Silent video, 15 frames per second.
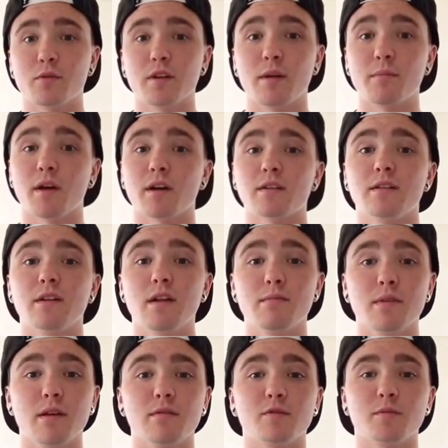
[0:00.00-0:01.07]
I'm not going to name
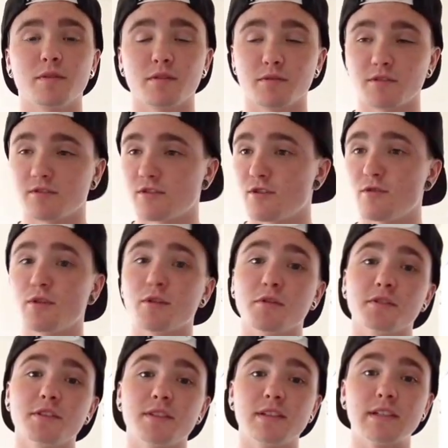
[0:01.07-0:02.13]
names, but there was this cute girl on
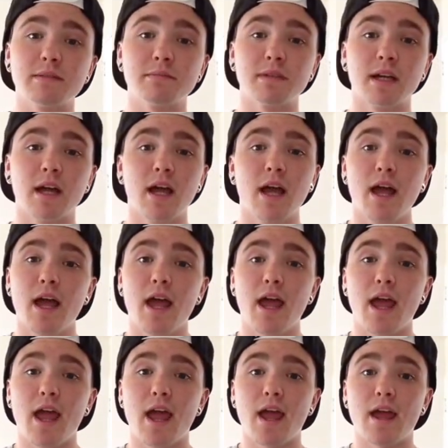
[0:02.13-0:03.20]
the team,
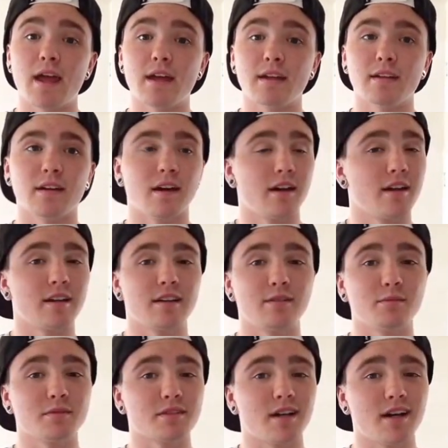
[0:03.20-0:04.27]
and I
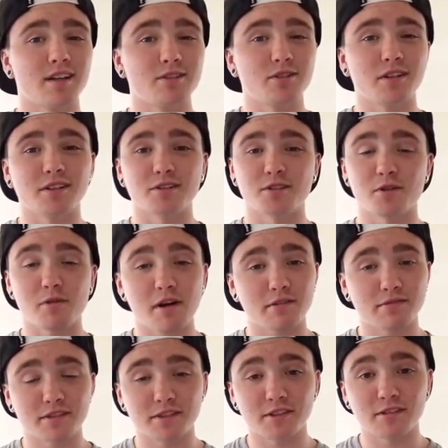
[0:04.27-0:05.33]
was kind of trying to show off
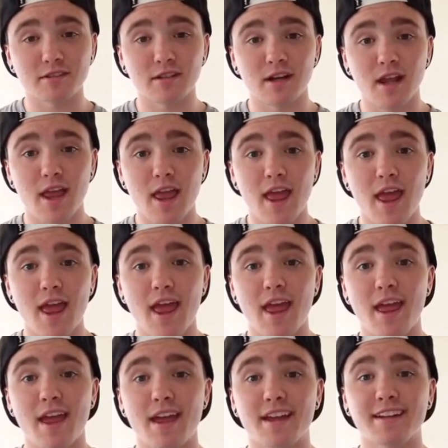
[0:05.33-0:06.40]
for her,
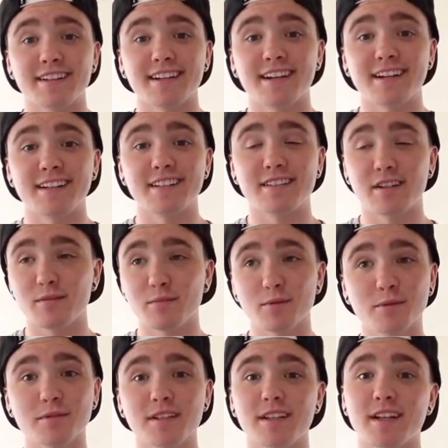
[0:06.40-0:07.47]
and I
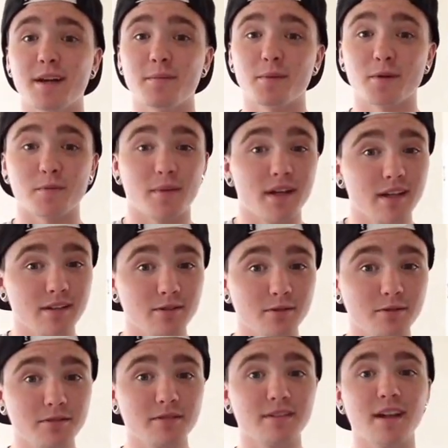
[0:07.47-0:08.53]
tumbled, and I broke my
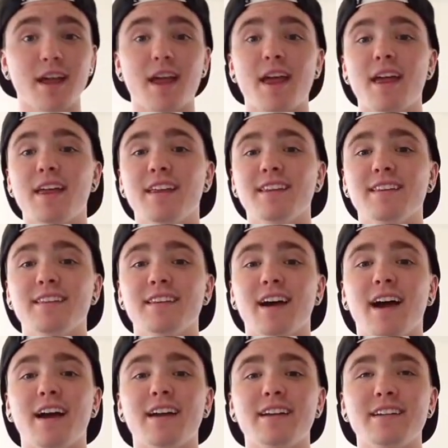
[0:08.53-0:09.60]
ankle, and
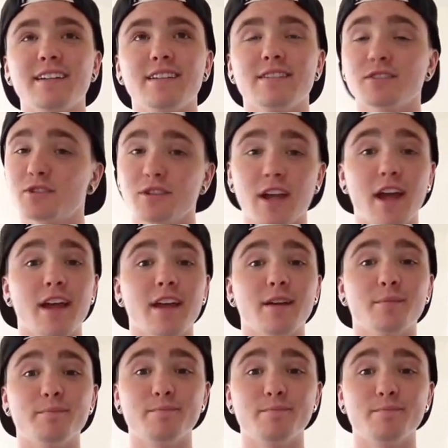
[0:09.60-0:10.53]
she